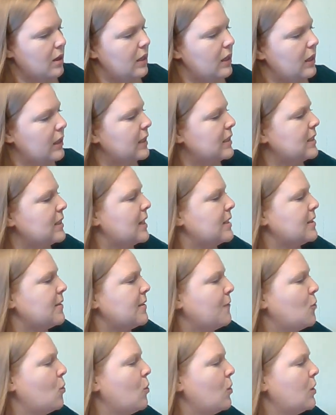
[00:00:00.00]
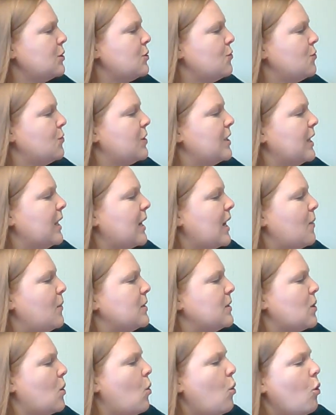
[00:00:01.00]
And it says, "Of course you think I
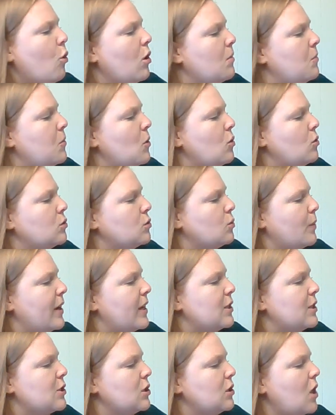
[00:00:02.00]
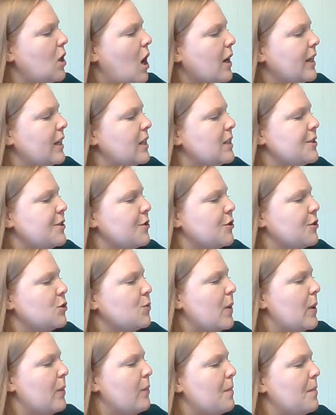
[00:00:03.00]
was a horrible old witch, locking dear
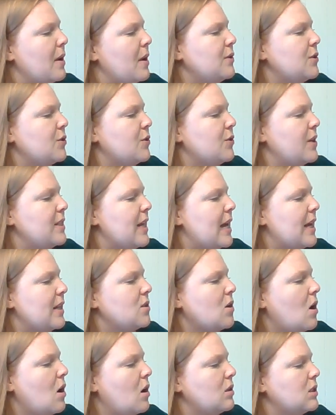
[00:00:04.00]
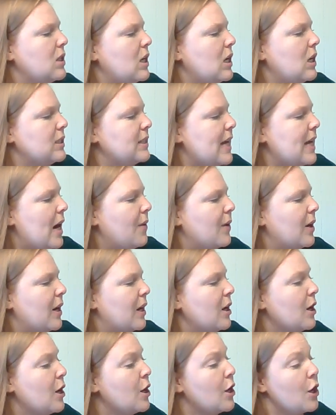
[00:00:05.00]
sweet Rapunzel in that tall, tall
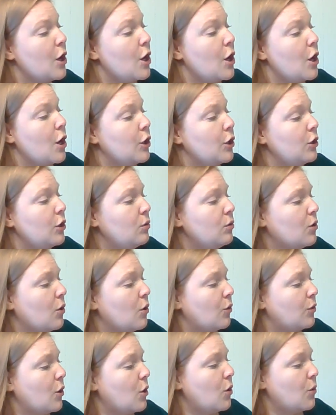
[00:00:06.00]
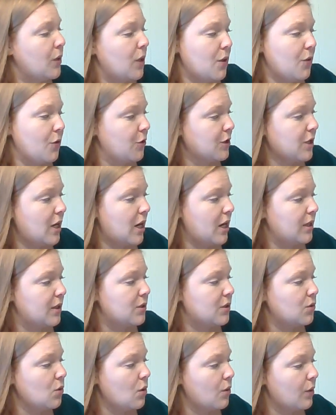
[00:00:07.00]
tower. You don't know the other side of the
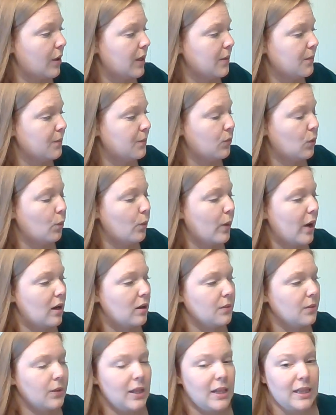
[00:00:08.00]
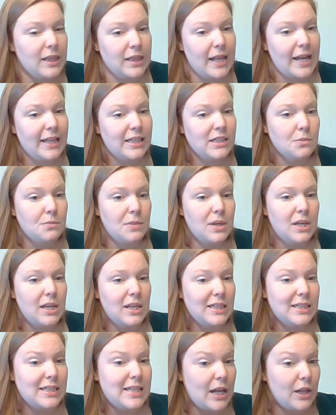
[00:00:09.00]
story. Well, let
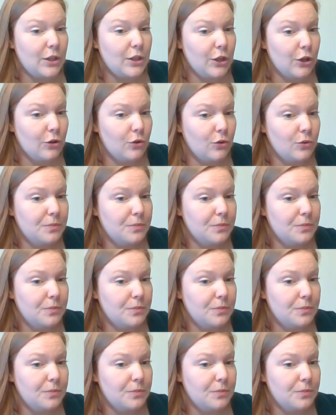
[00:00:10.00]
me tell you.